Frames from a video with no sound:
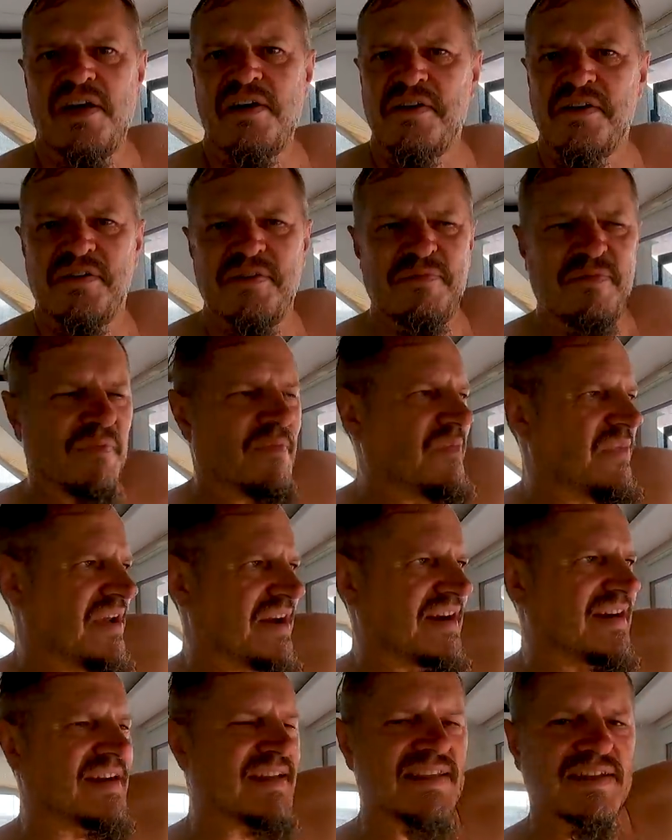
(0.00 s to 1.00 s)
no
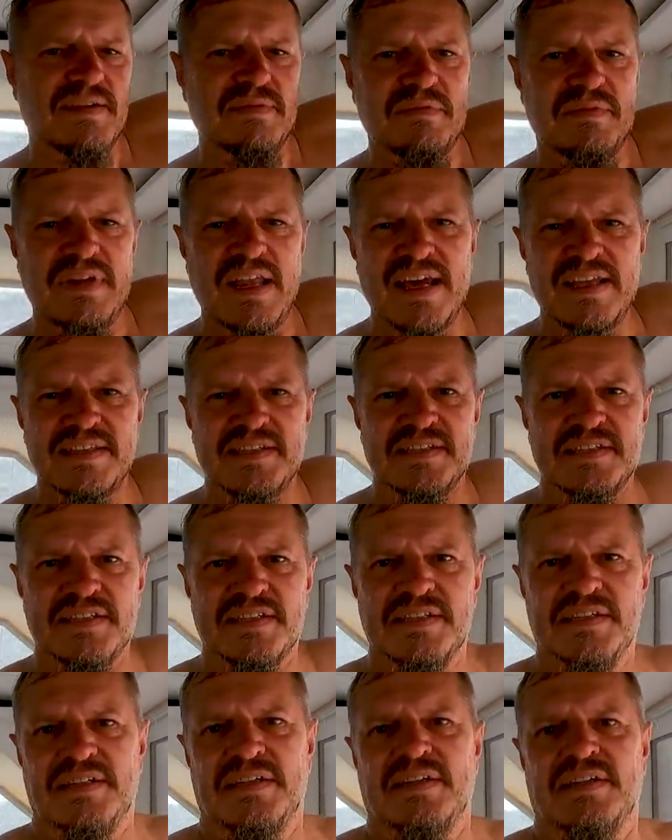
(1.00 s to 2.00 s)
rhythm,
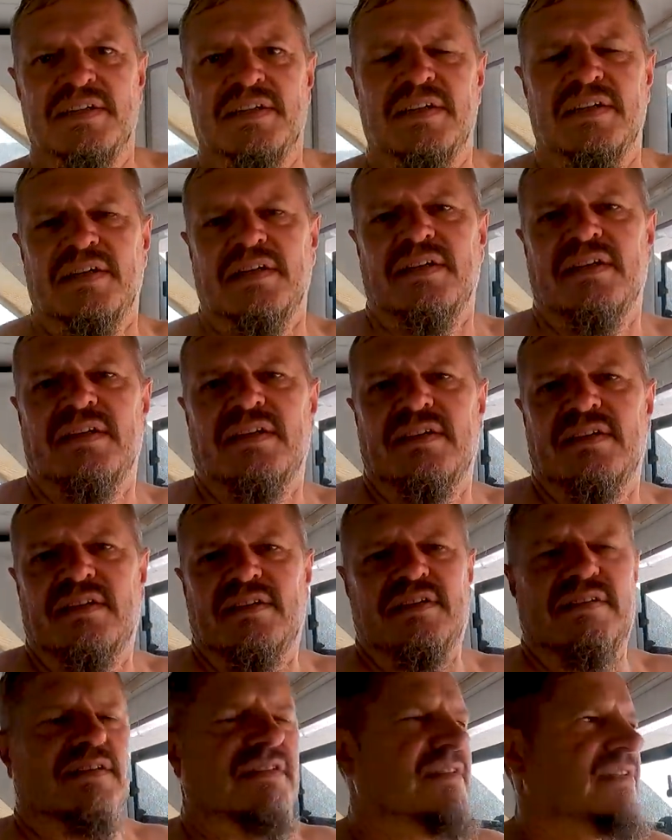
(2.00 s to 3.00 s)
nothing.
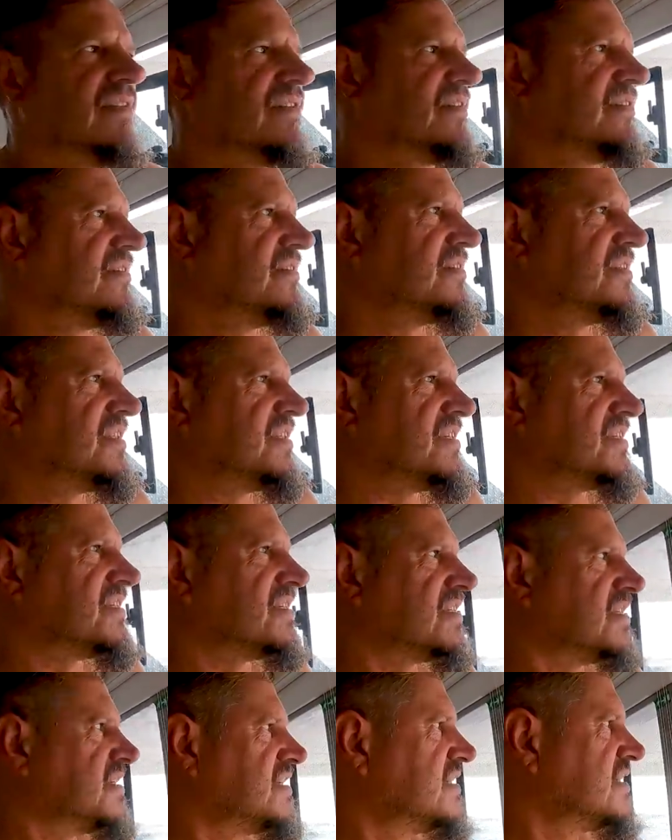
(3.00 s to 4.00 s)
So it
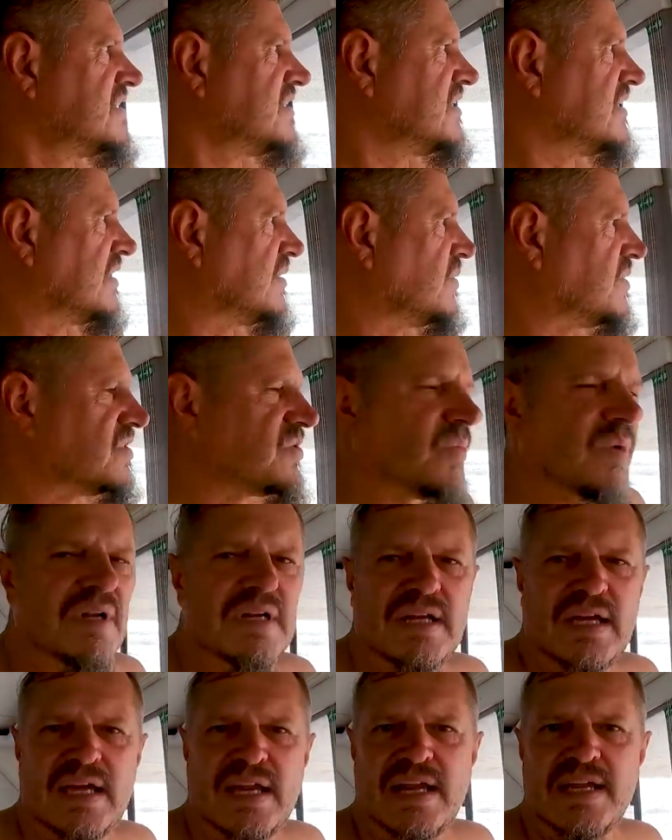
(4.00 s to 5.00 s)
is, it was
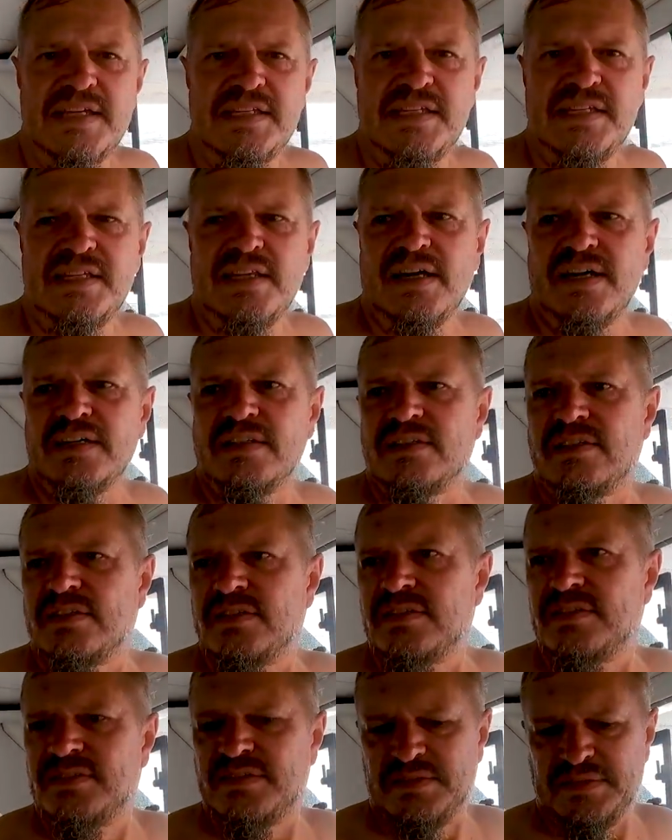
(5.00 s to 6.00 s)
one crazy night,
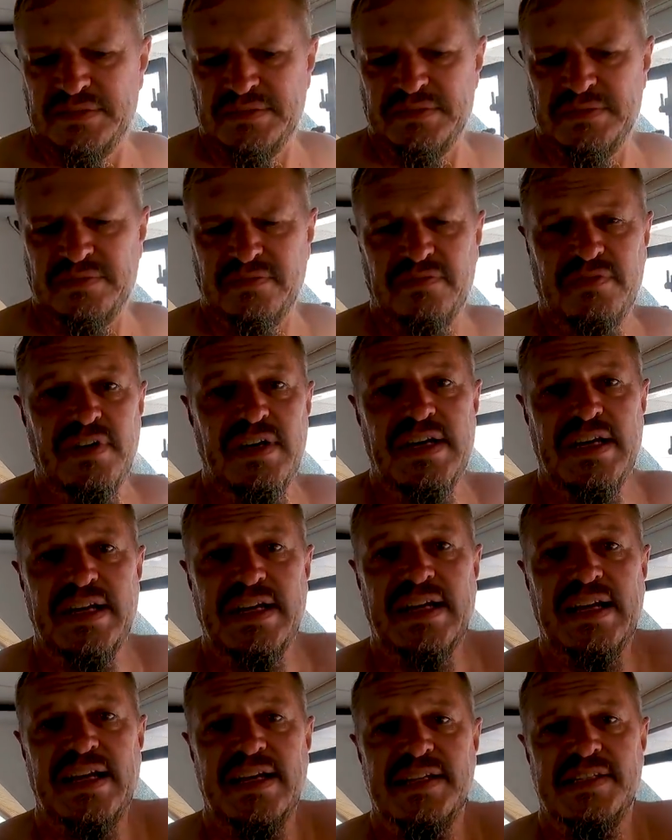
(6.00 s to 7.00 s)

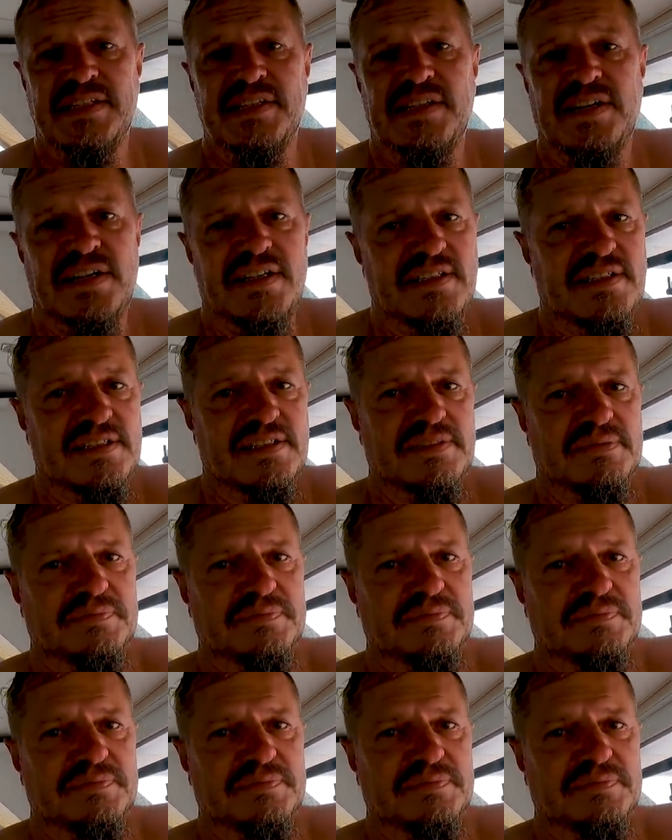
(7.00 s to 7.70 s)
very crazy night.